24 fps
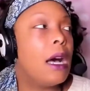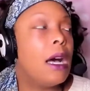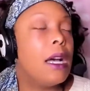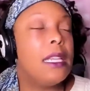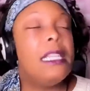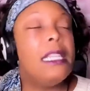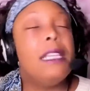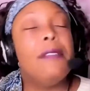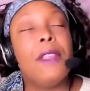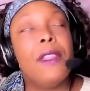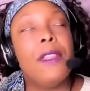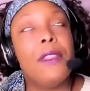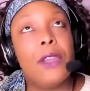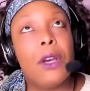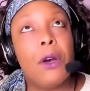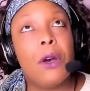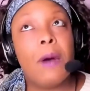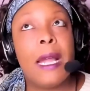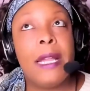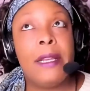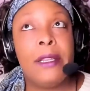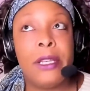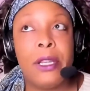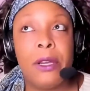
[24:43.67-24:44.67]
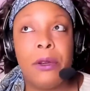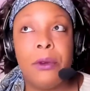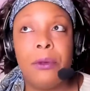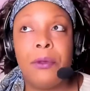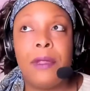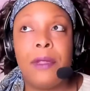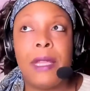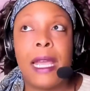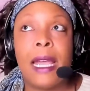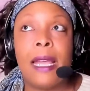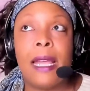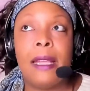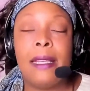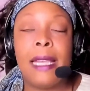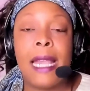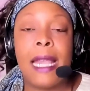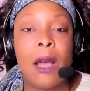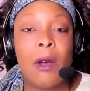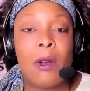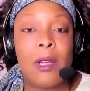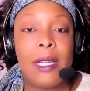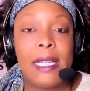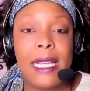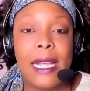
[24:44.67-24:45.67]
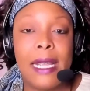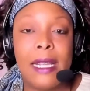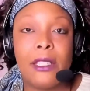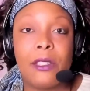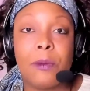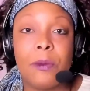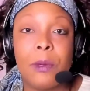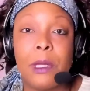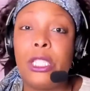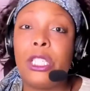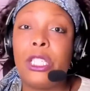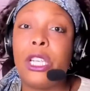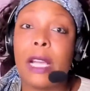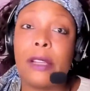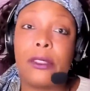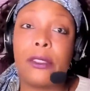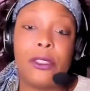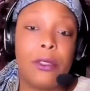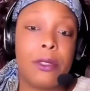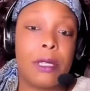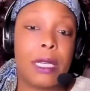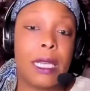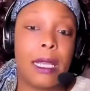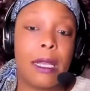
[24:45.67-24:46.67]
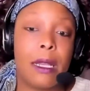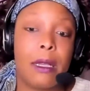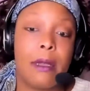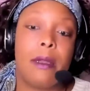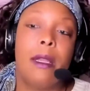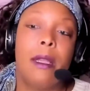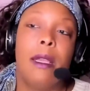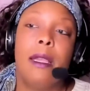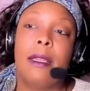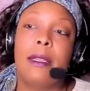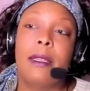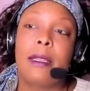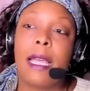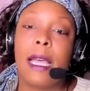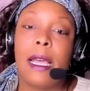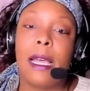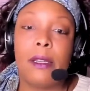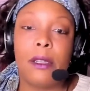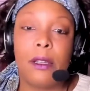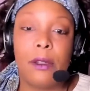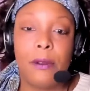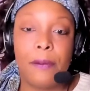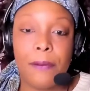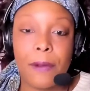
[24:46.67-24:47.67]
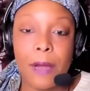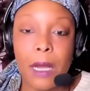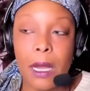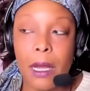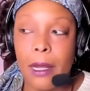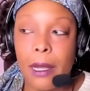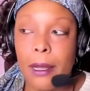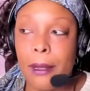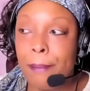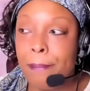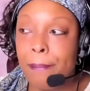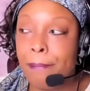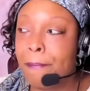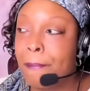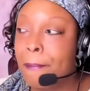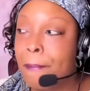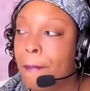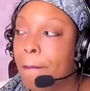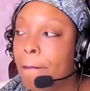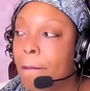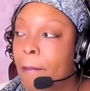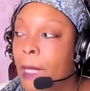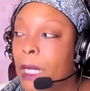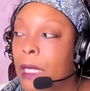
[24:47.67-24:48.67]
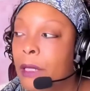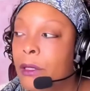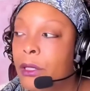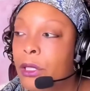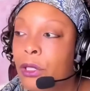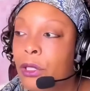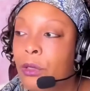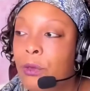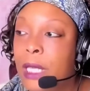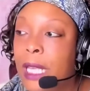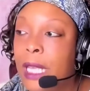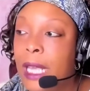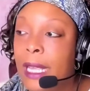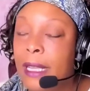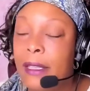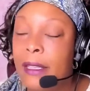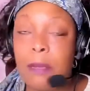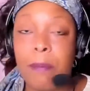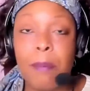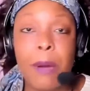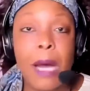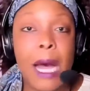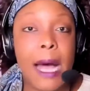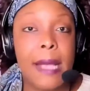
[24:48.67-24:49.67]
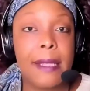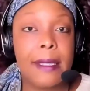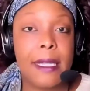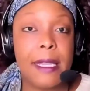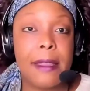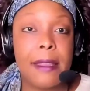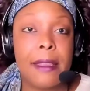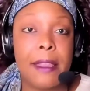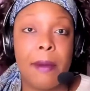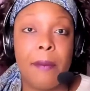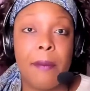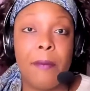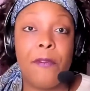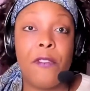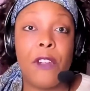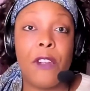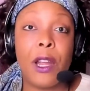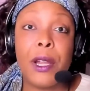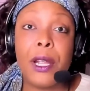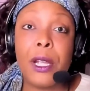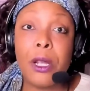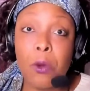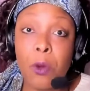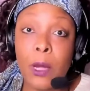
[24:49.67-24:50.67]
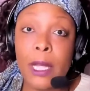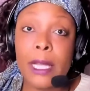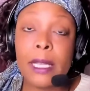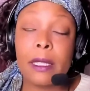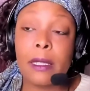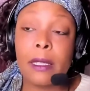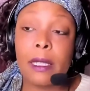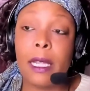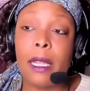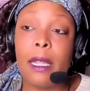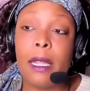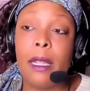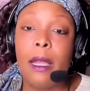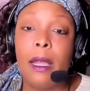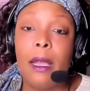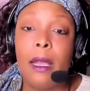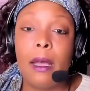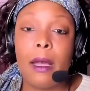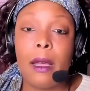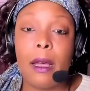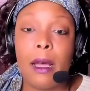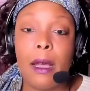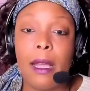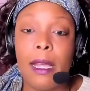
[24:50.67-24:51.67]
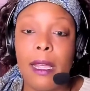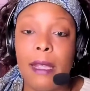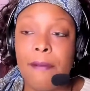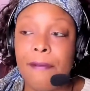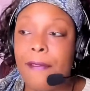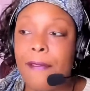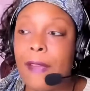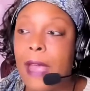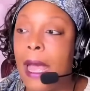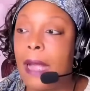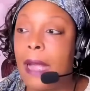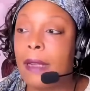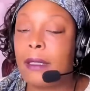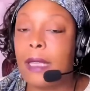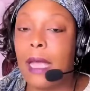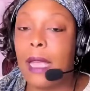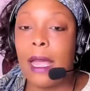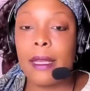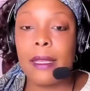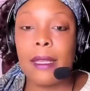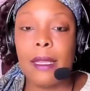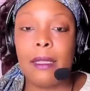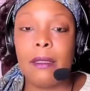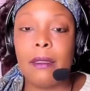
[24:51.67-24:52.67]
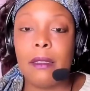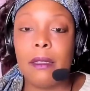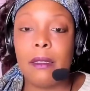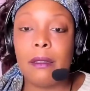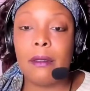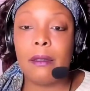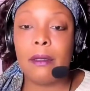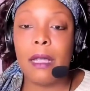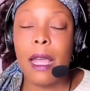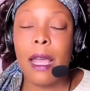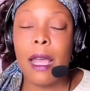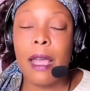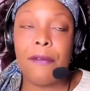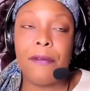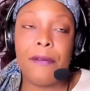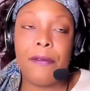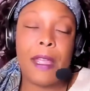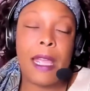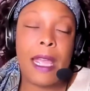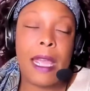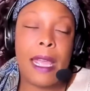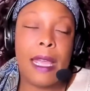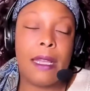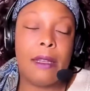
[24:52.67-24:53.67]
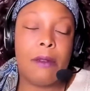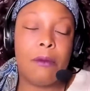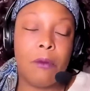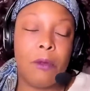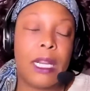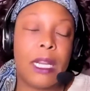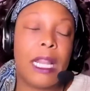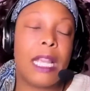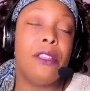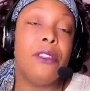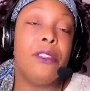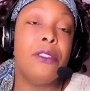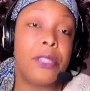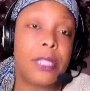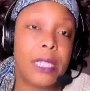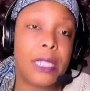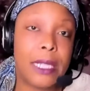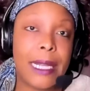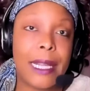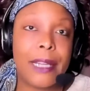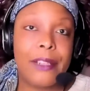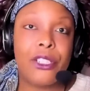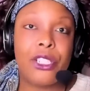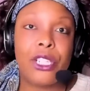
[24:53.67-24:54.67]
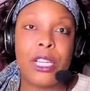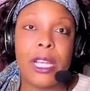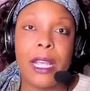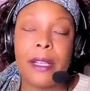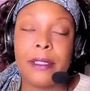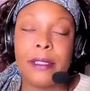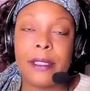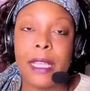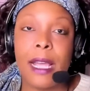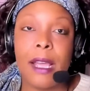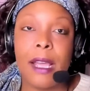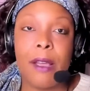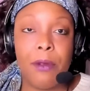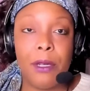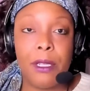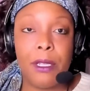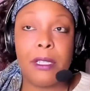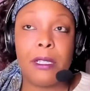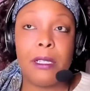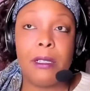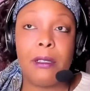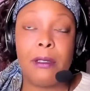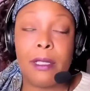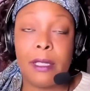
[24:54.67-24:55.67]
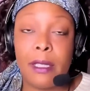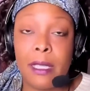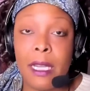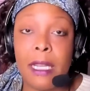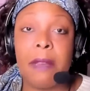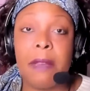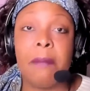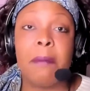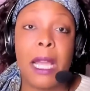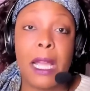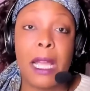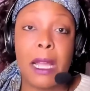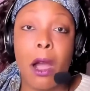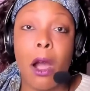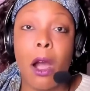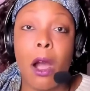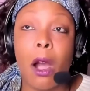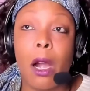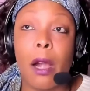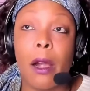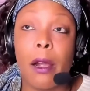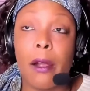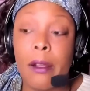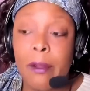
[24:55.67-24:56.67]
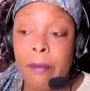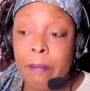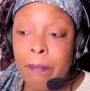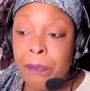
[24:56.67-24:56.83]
even though I know that nowadays with checks you can kind of you can deposit them very quickly. In fact, I've had, when I used to take checks, I would sit in my car,